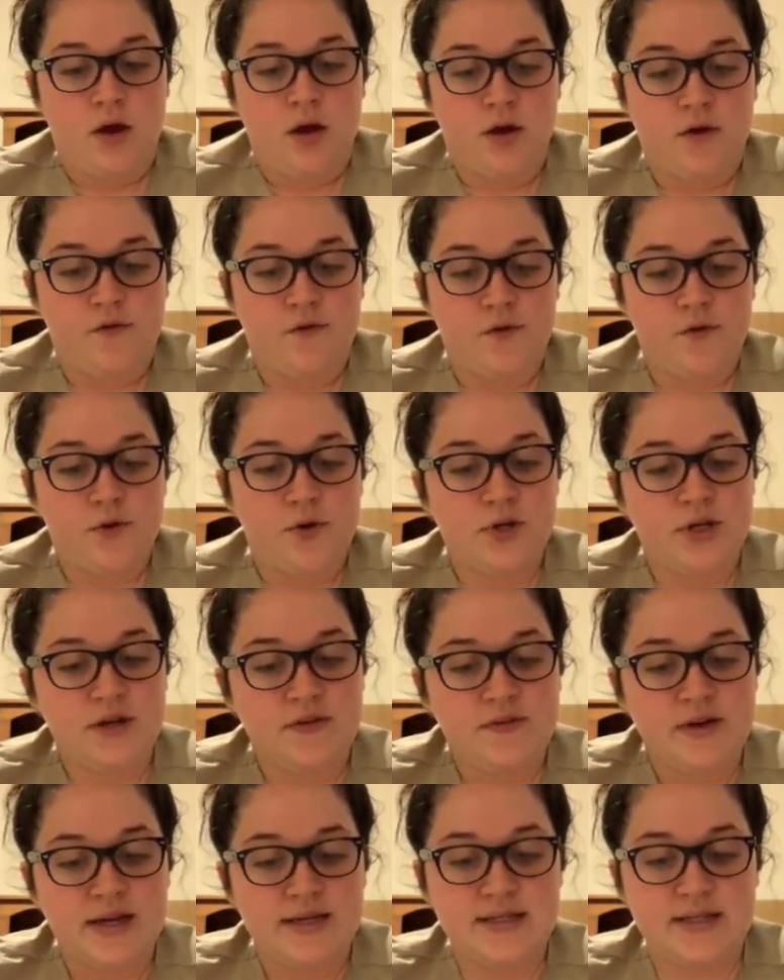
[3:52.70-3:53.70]
For
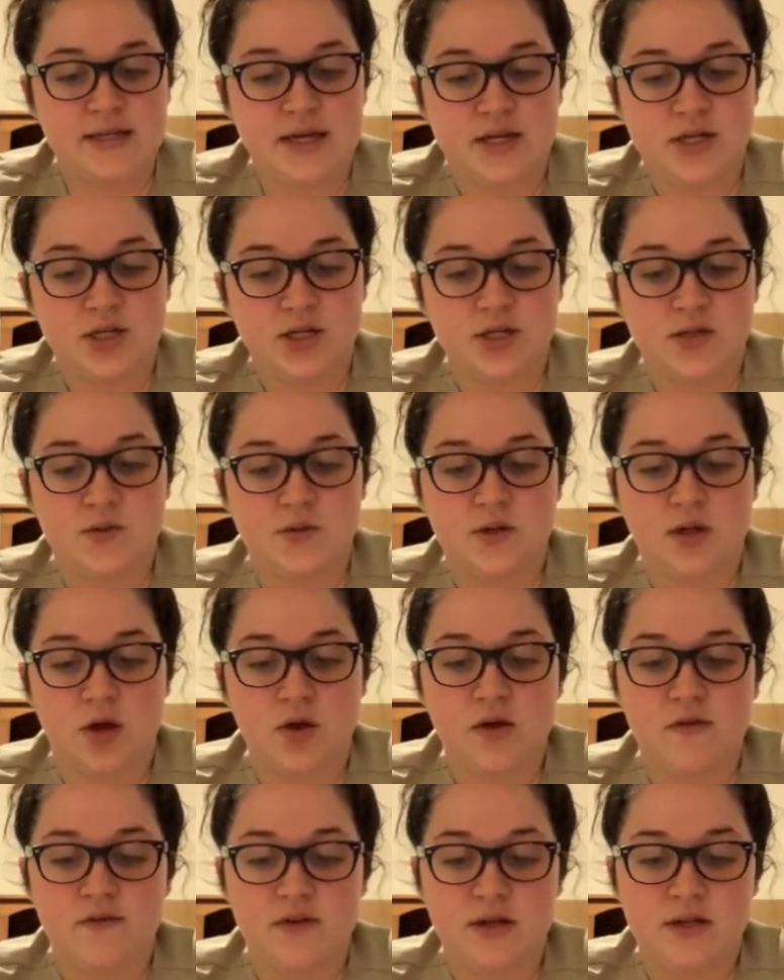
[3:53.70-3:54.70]
routine vaccinations with no
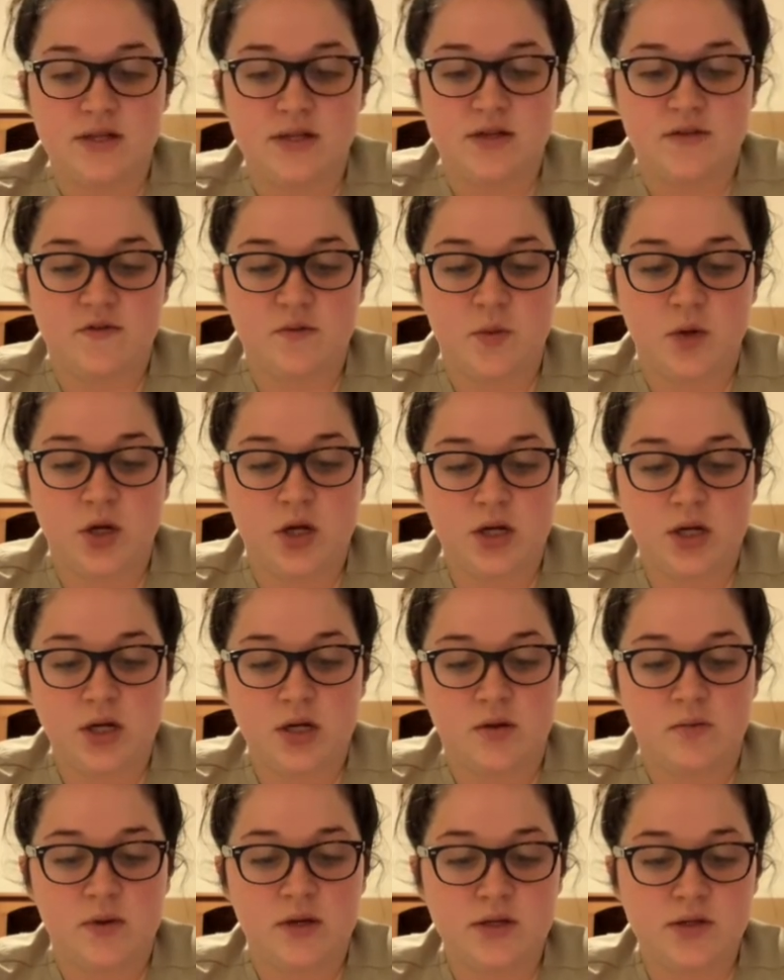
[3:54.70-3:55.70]
evidence of immunity
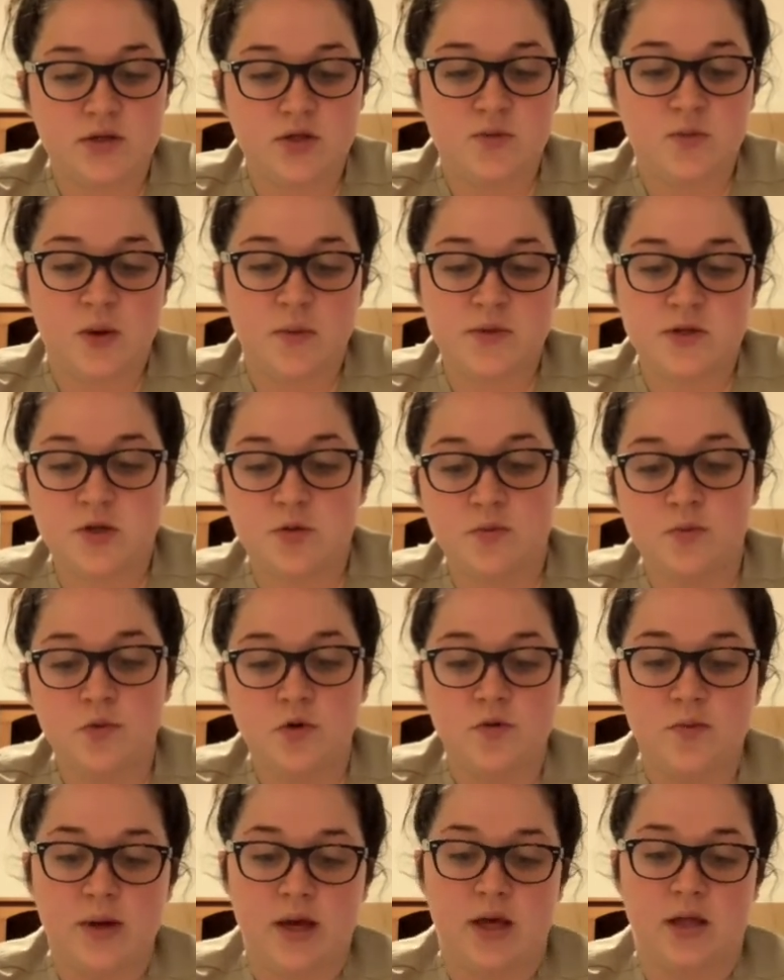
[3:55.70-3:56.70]
to measles, mumps, or
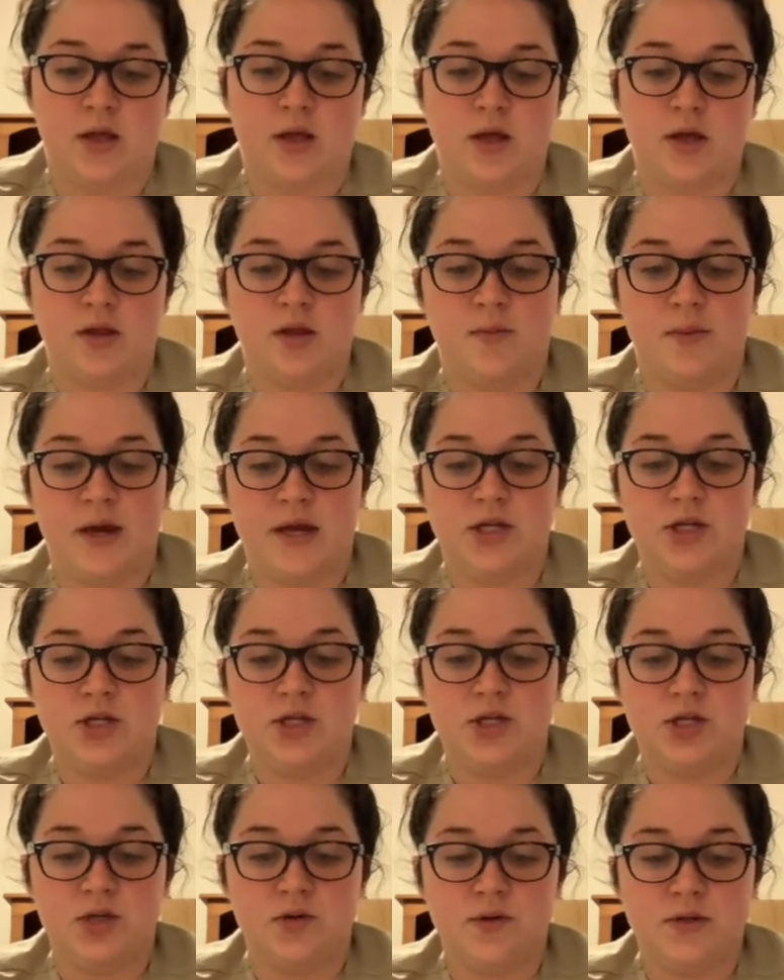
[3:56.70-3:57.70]
rubella, the
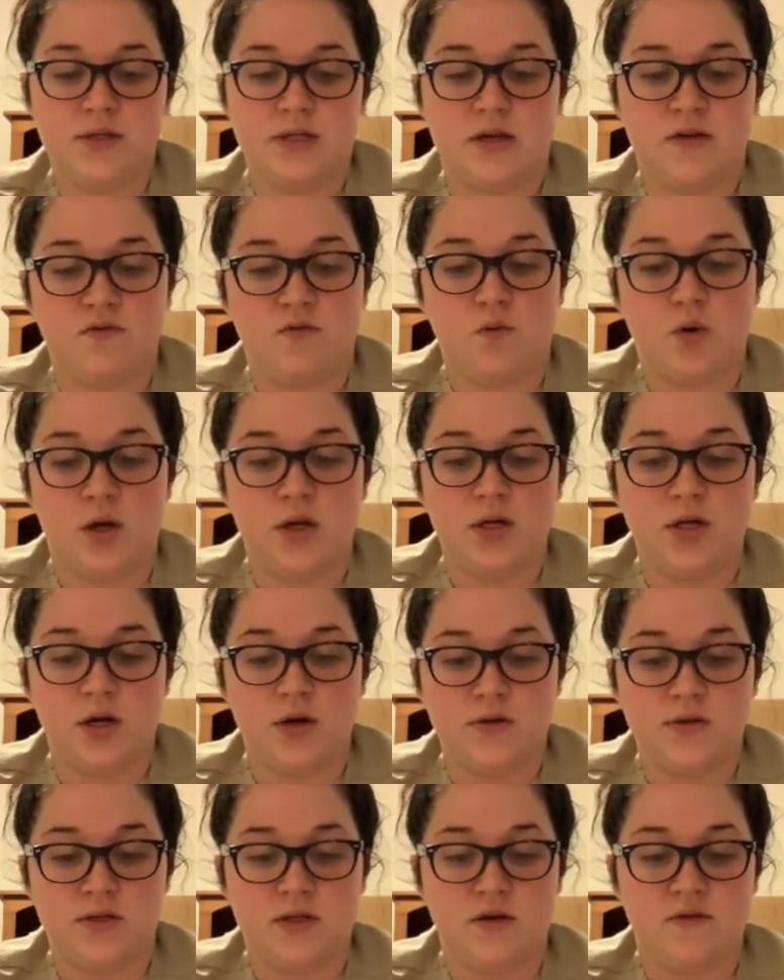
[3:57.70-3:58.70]
patient should receive 1
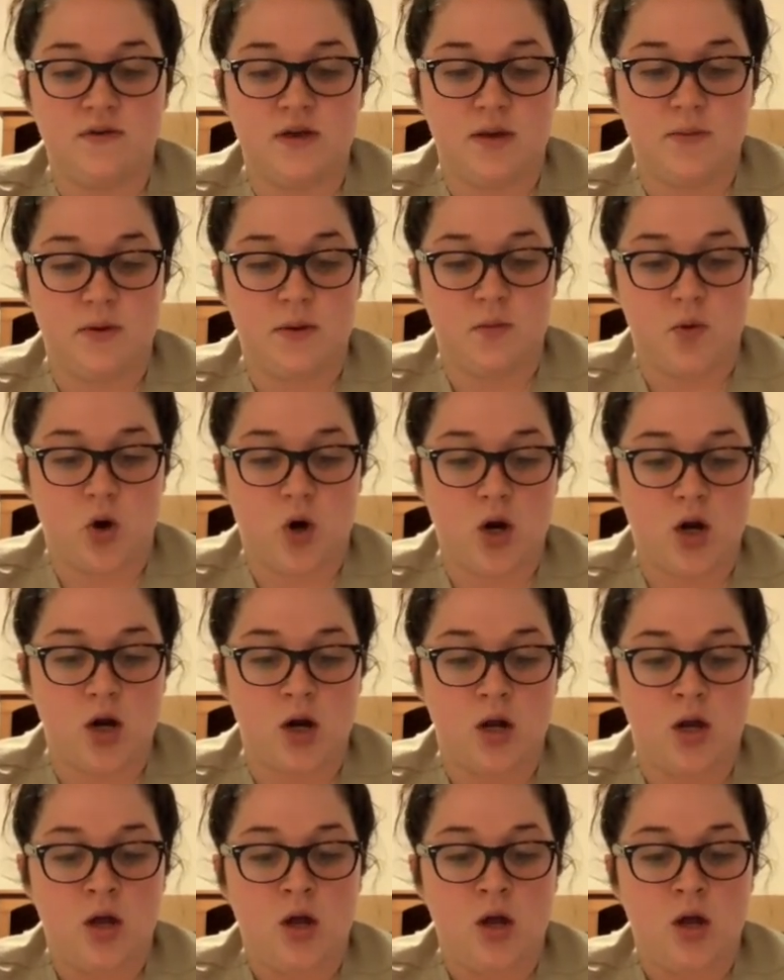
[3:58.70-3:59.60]
dose of MMR.